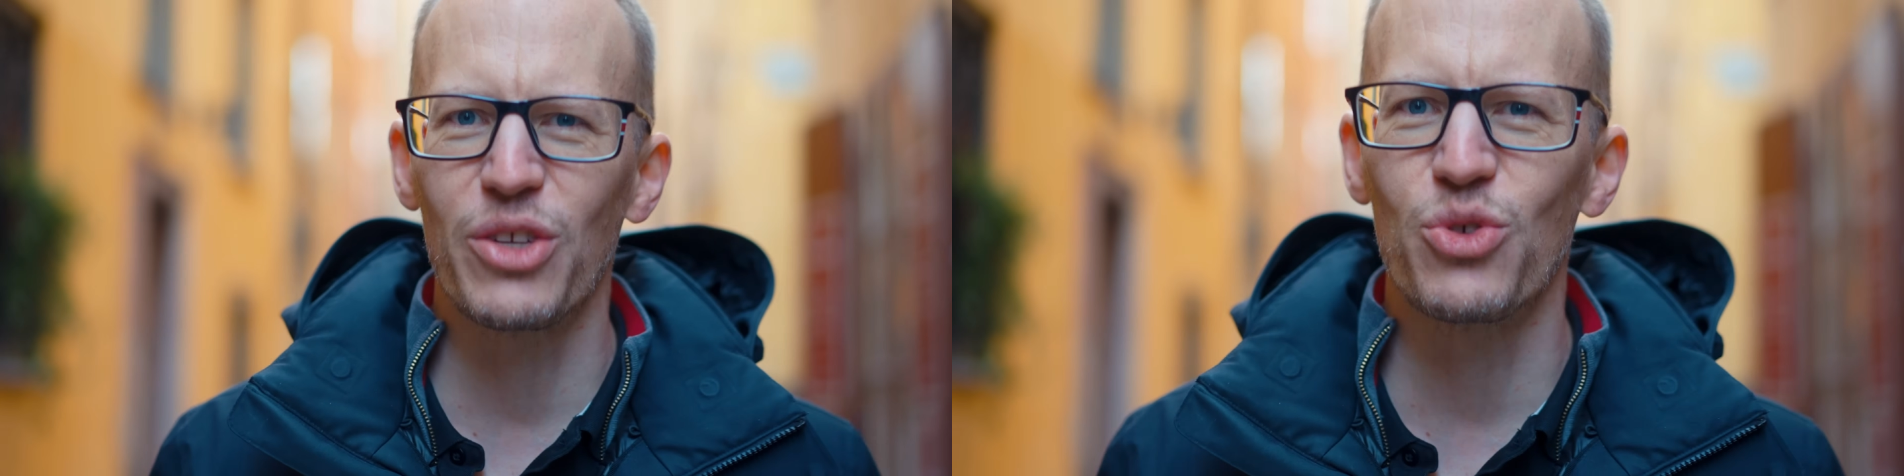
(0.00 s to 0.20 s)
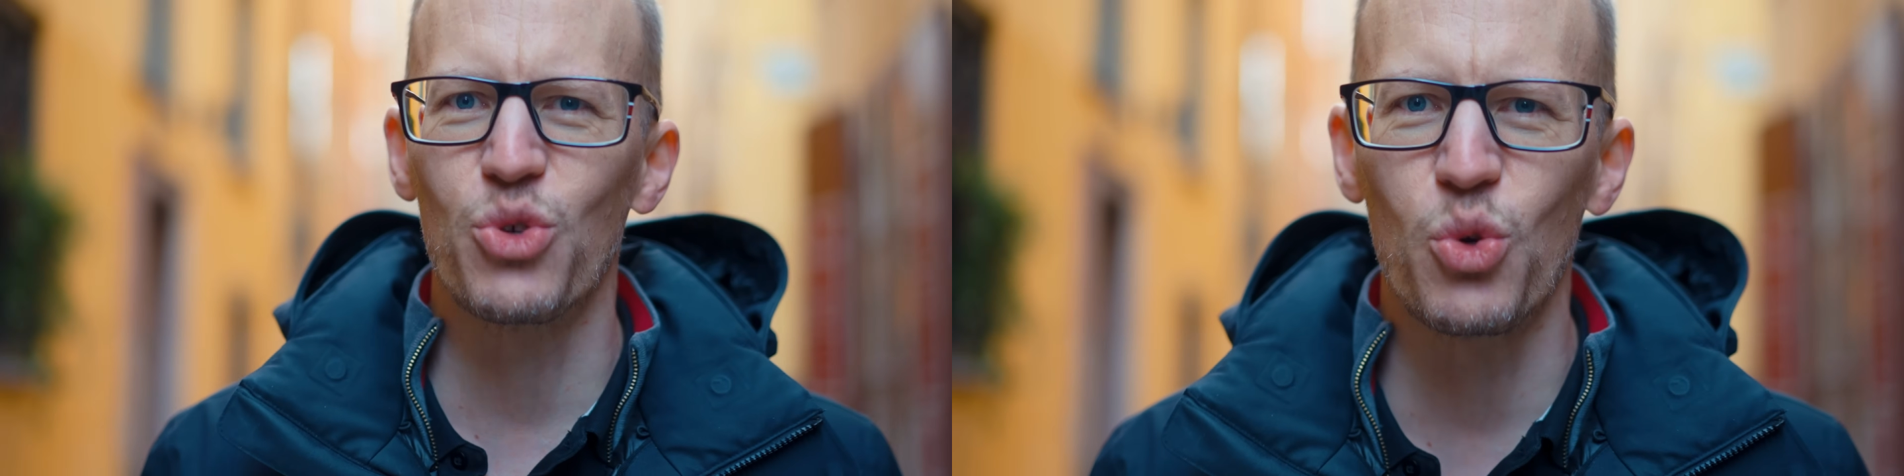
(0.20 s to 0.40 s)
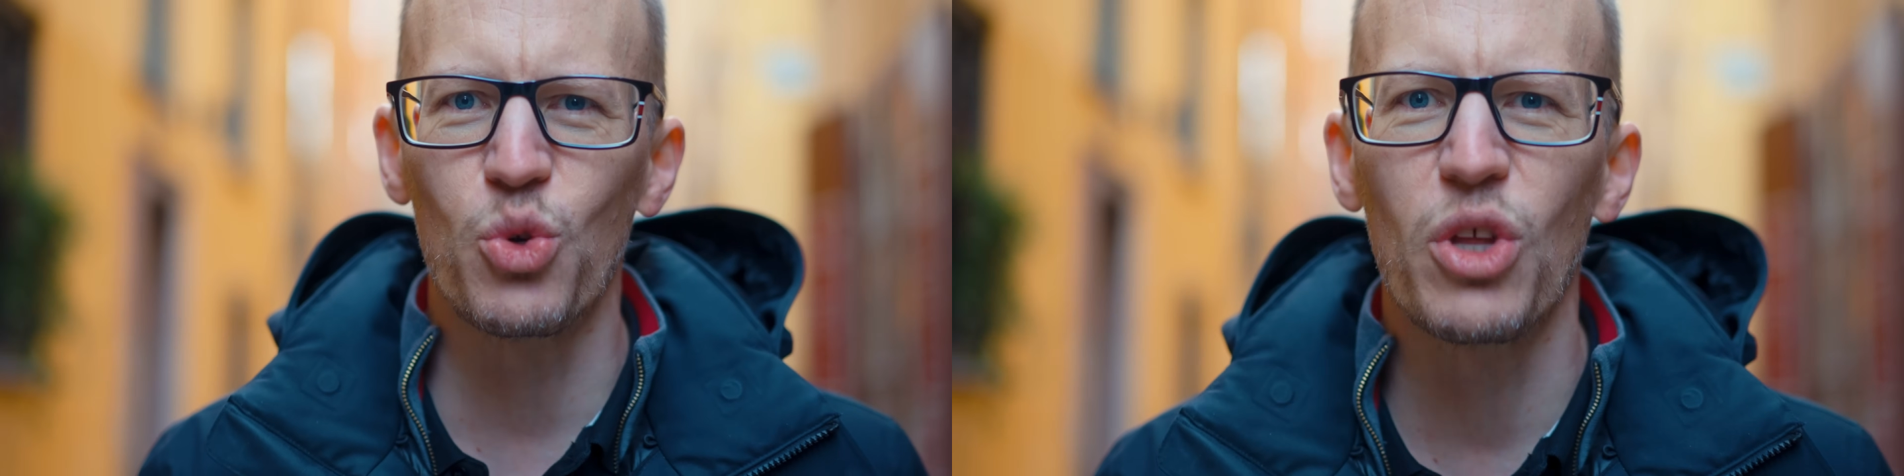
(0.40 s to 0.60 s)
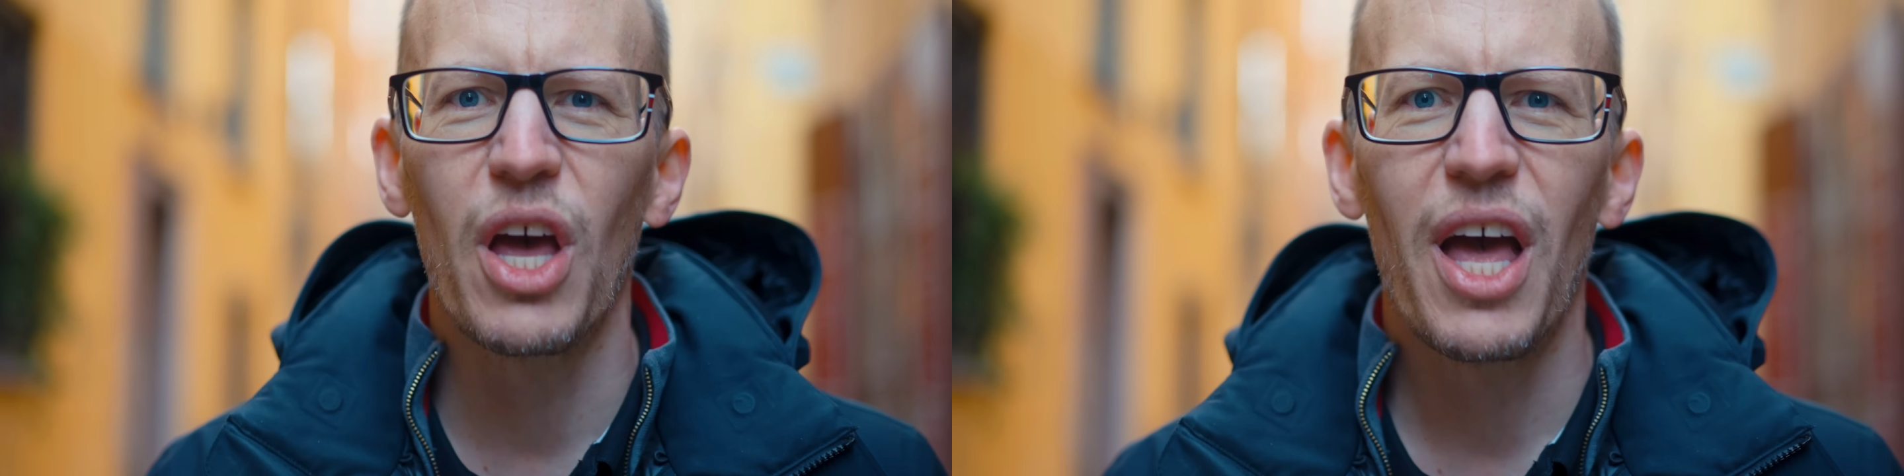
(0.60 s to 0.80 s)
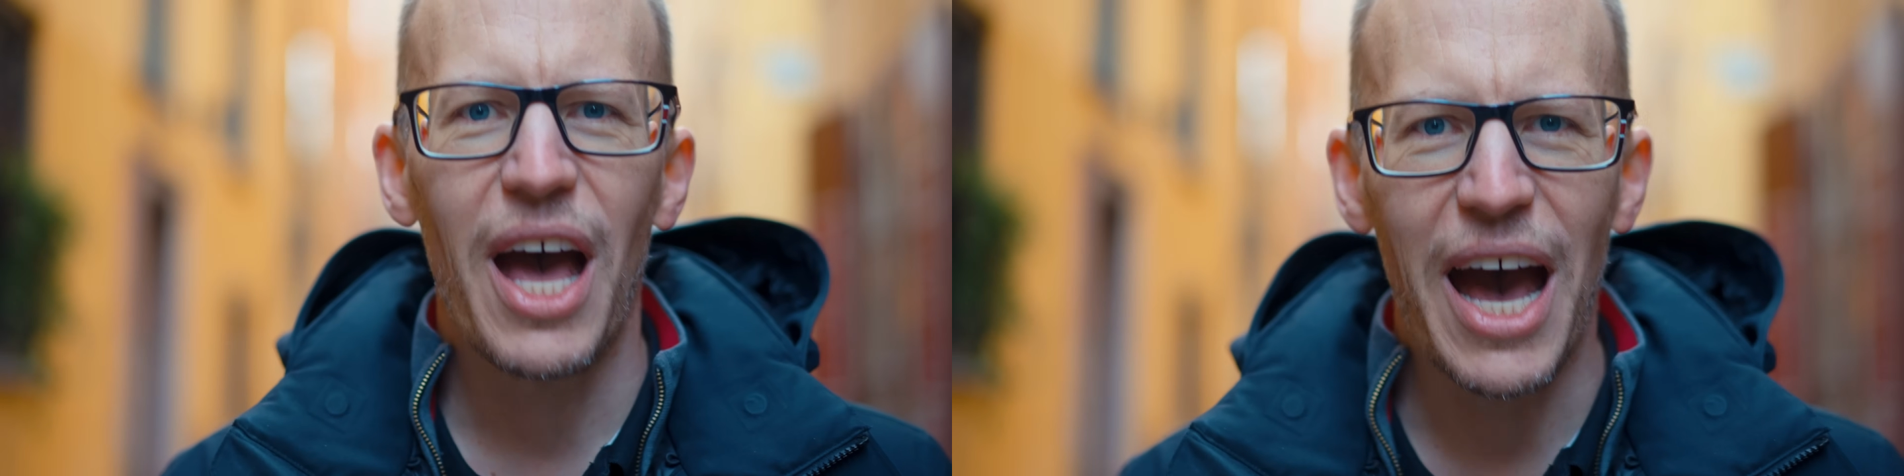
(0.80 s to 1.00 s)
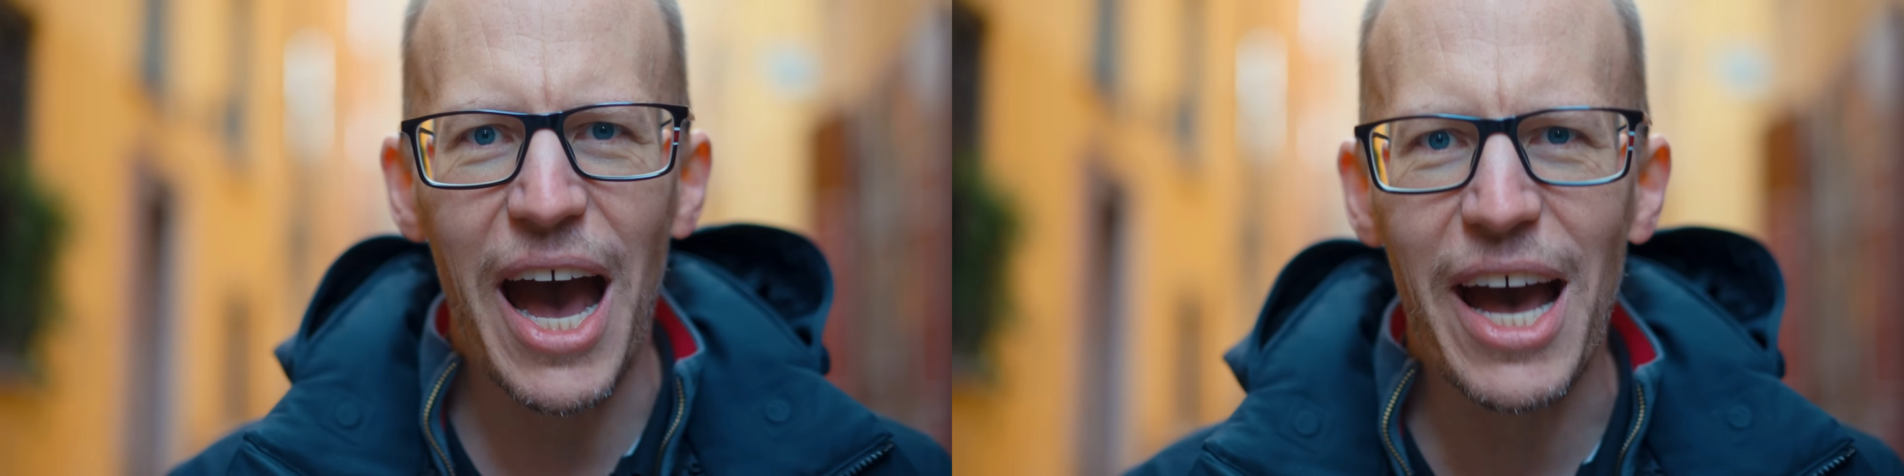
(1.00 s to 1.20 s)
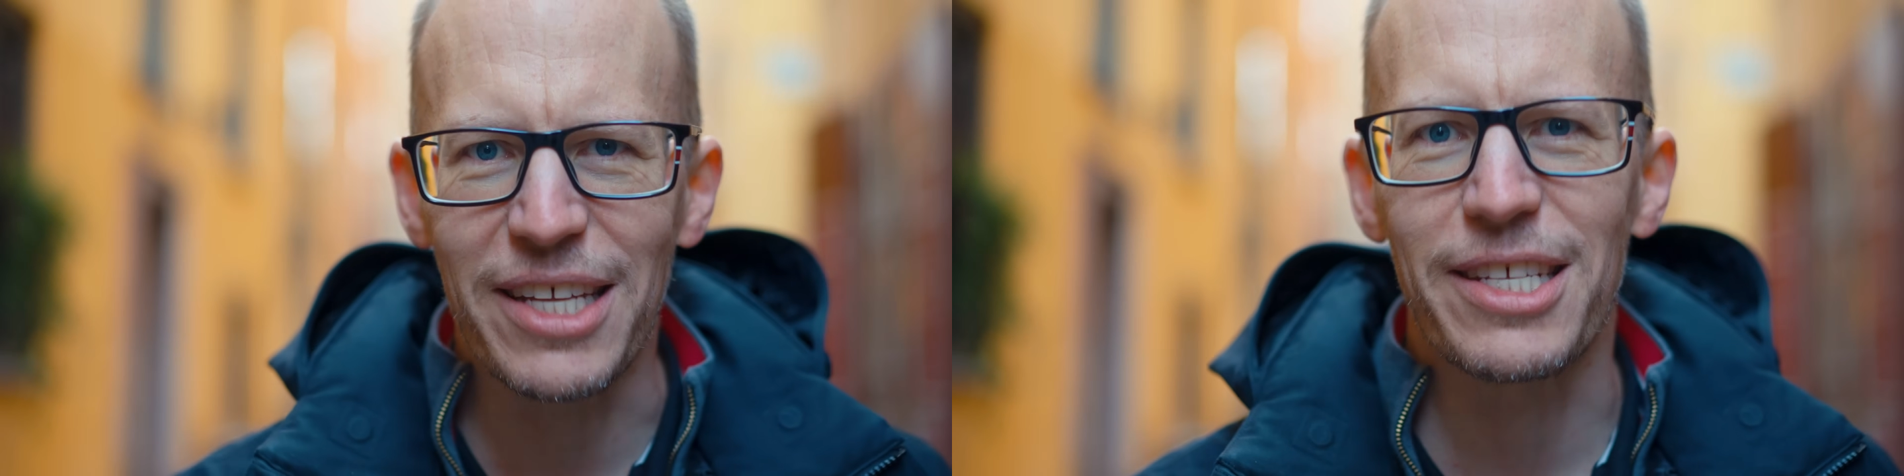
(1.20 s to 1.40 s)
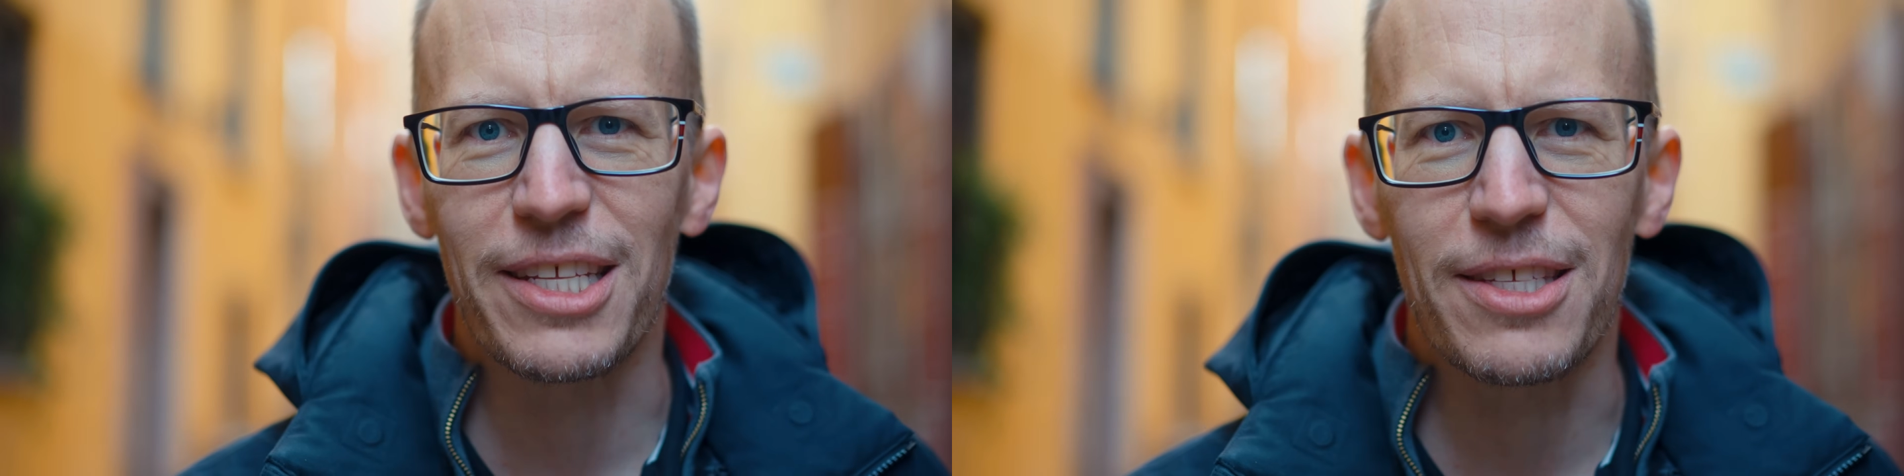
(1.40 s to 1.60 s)
RUNE has
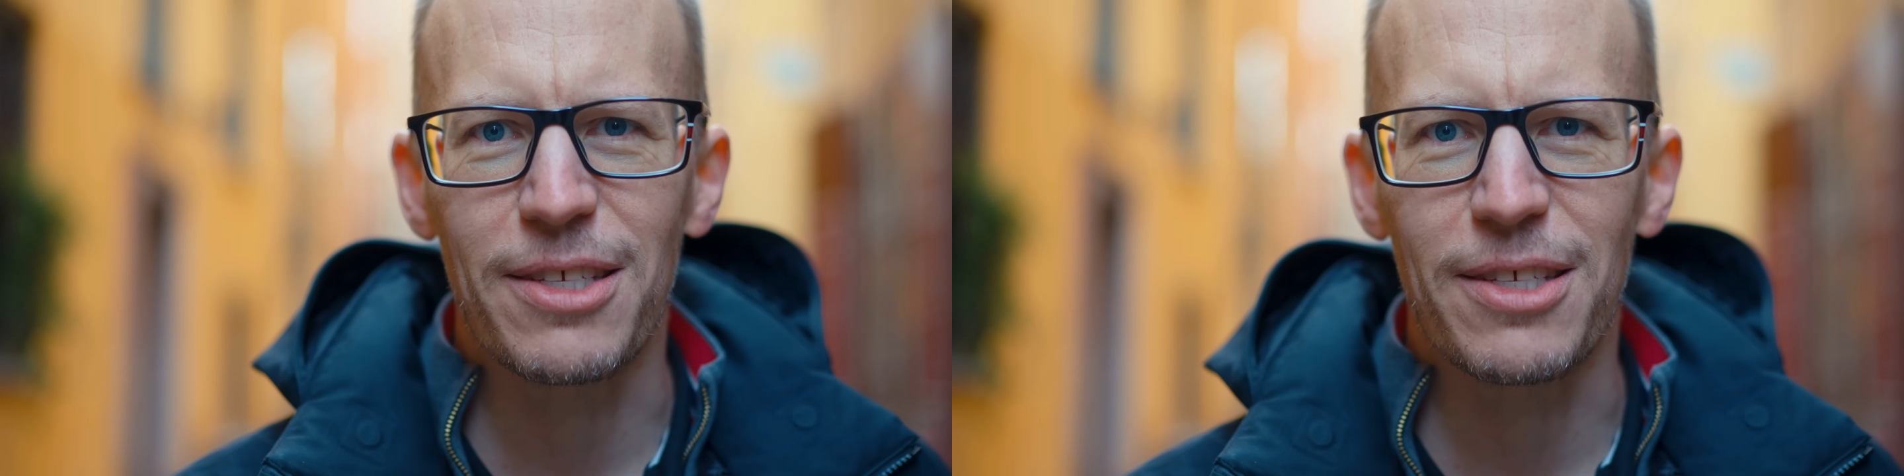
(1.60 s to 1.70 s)
it.